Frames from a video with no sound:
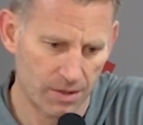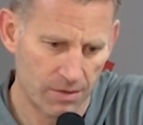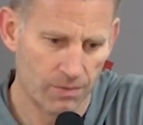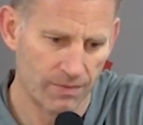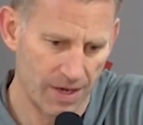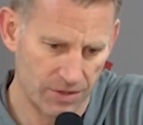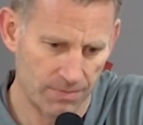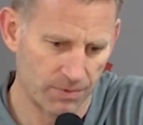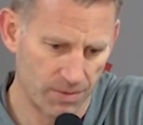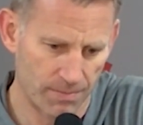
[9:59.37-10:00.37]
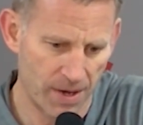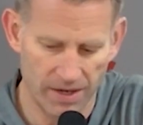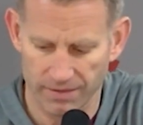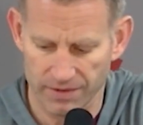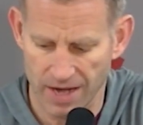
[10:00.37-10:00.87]
we've got some
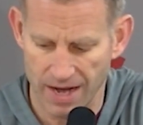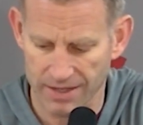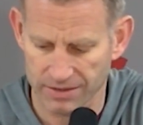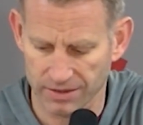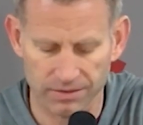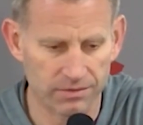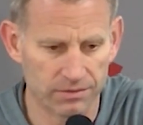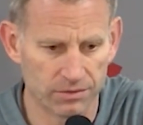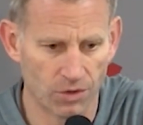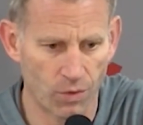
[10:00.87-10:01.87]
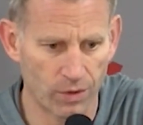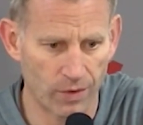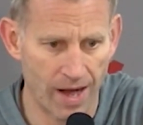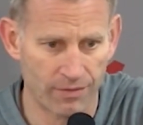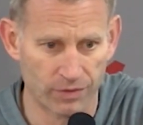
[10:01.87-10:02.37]
competitive guys that know what a
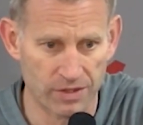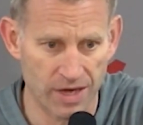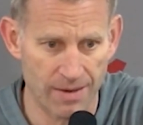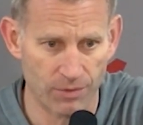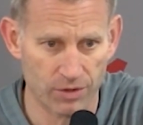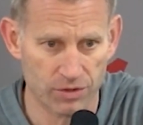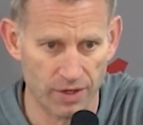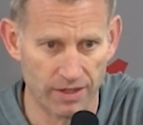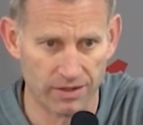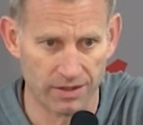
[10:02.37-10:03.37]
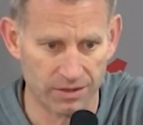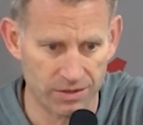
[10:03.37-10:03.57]
rivalry game looks like that can